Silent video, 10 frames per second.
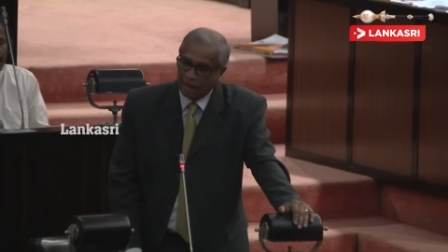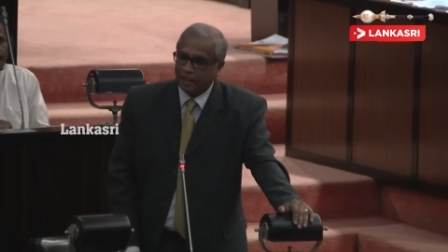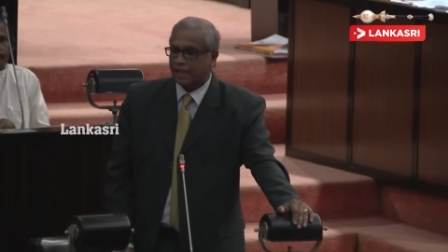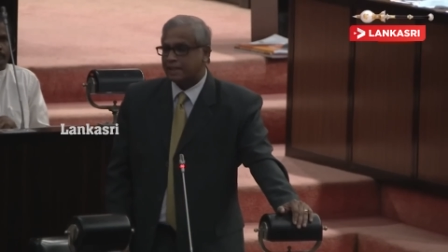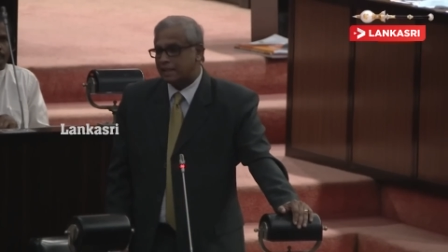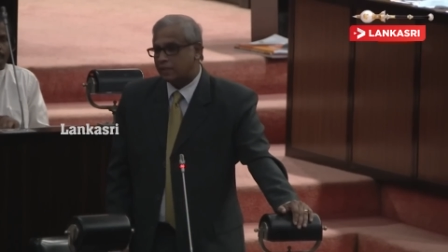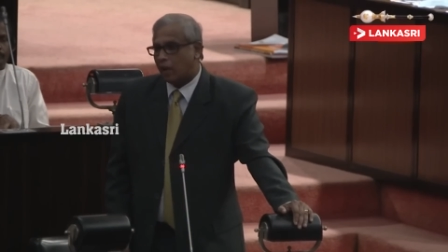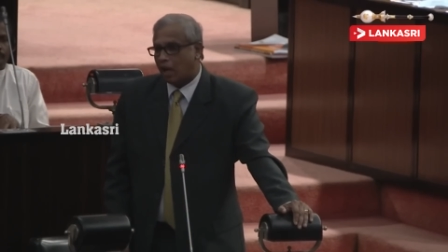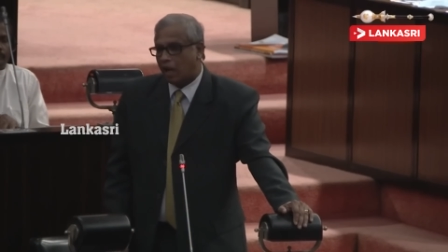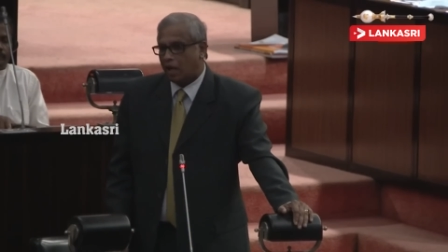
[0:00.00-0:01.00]
are other cases
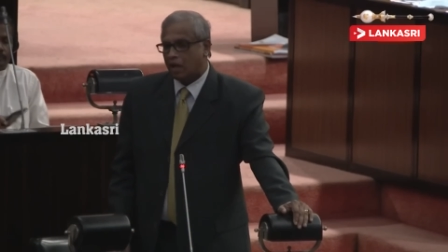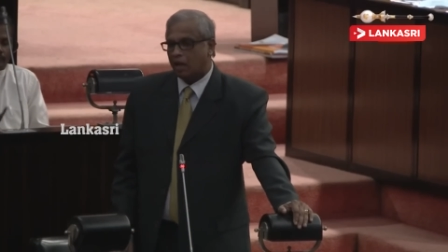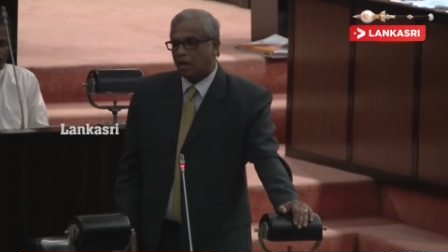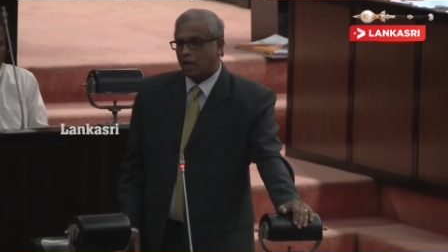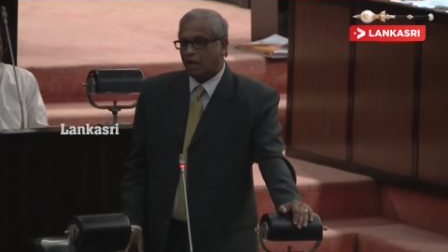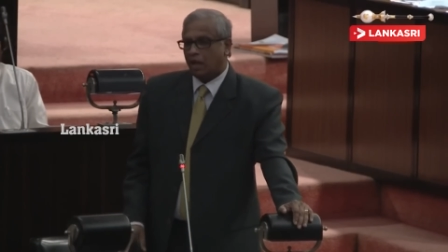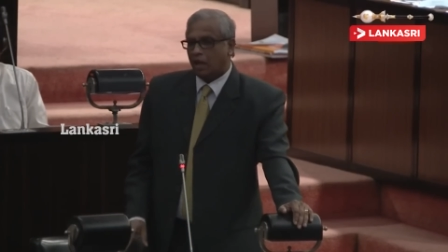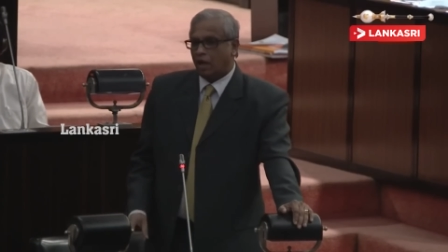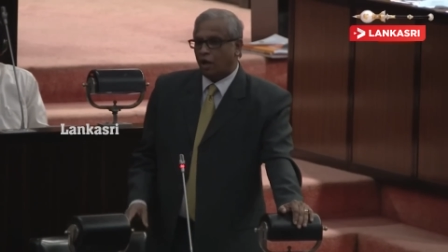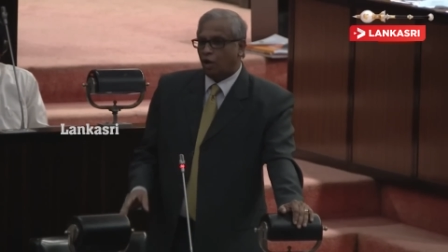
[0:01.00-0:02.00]
where
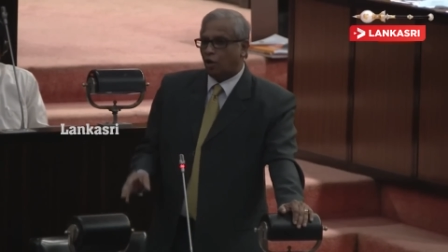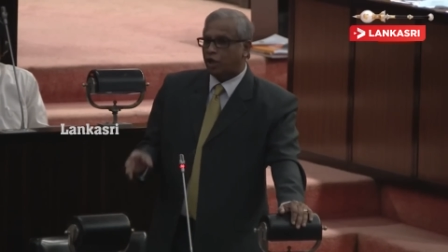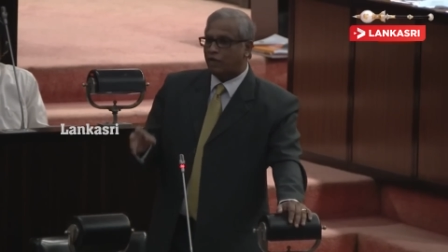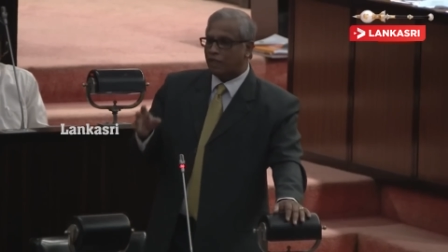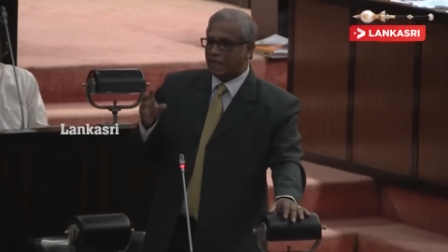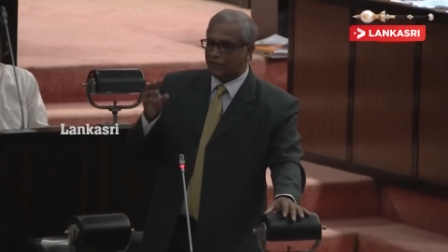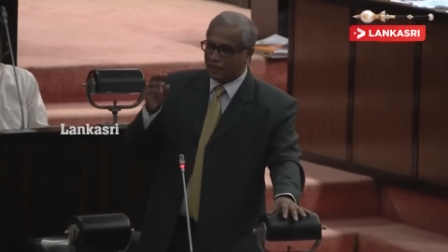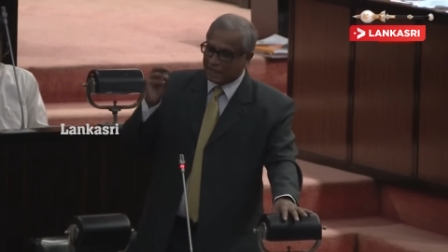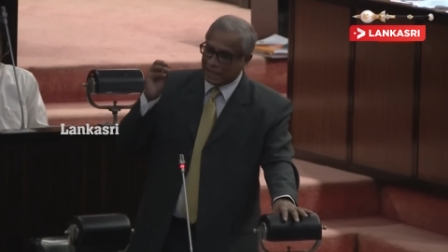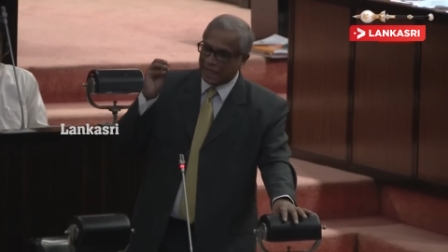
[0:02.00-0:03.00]
not even
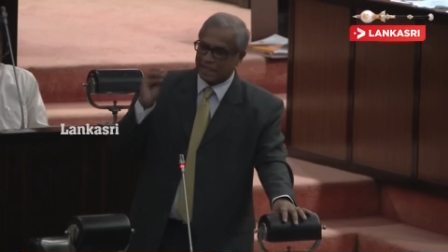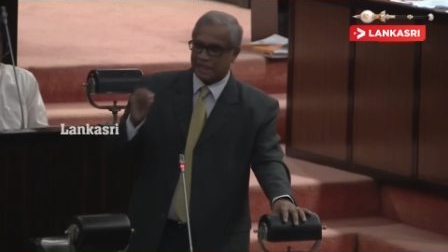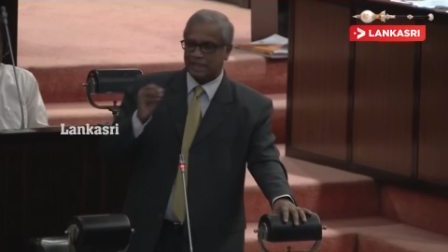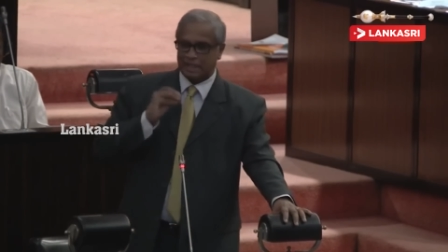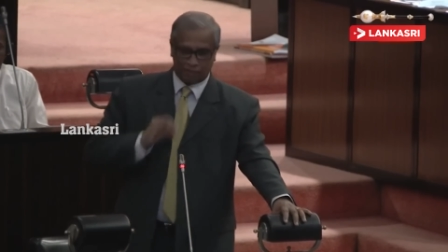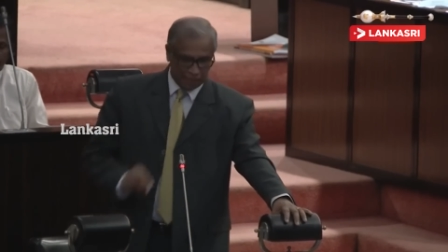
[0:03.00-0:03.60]
investigations have